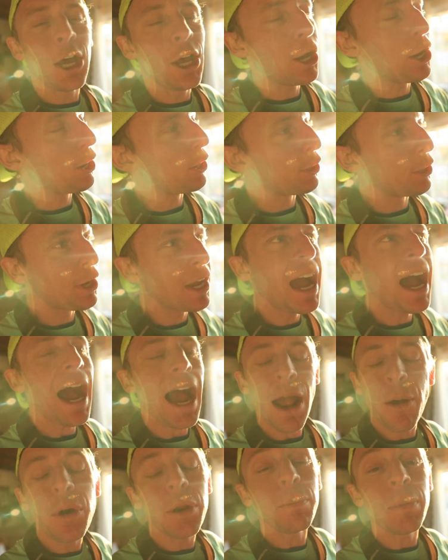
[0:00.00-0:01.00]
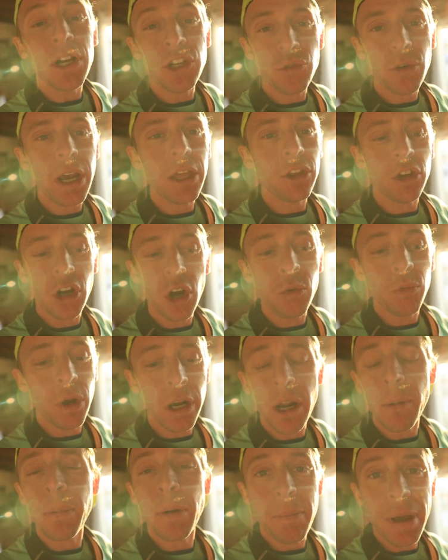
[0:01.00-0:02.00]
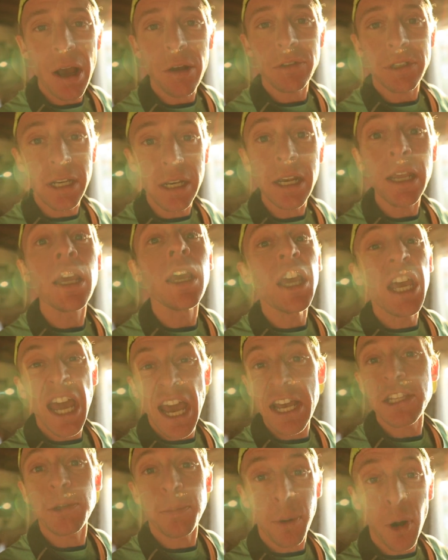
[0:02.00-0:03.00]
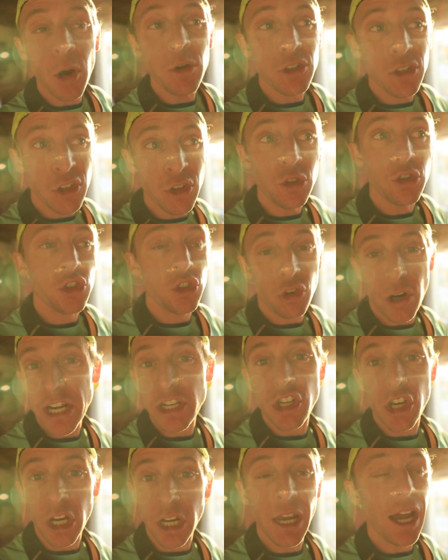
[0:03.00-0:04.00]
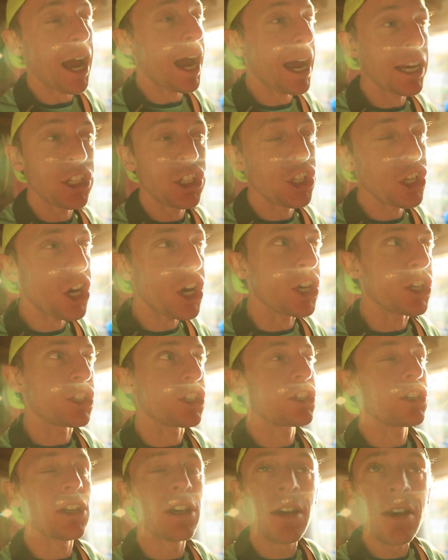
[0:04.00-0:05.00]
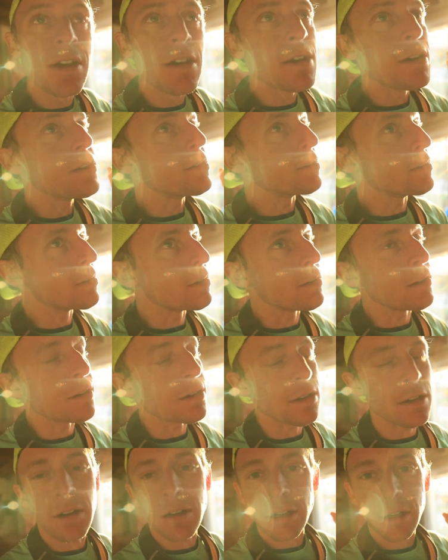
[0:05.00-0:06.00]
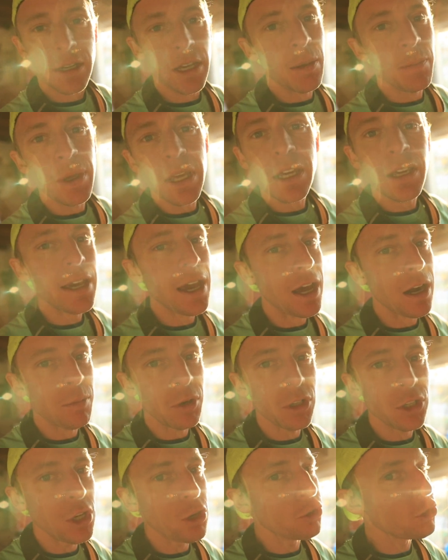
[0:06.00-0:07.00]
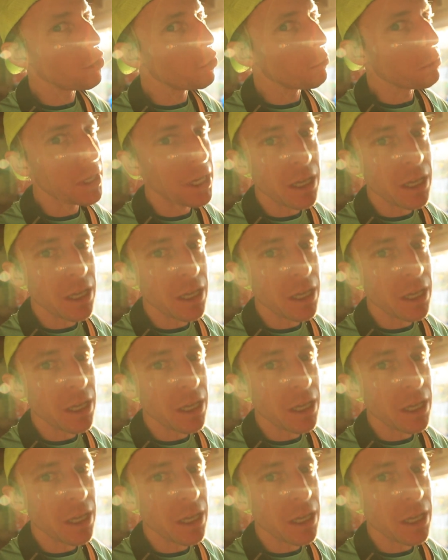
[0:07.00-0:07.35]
oh, I would much rather go run up a mountain as opposed to stretching. I just, oh, keep me accountable, YouTube.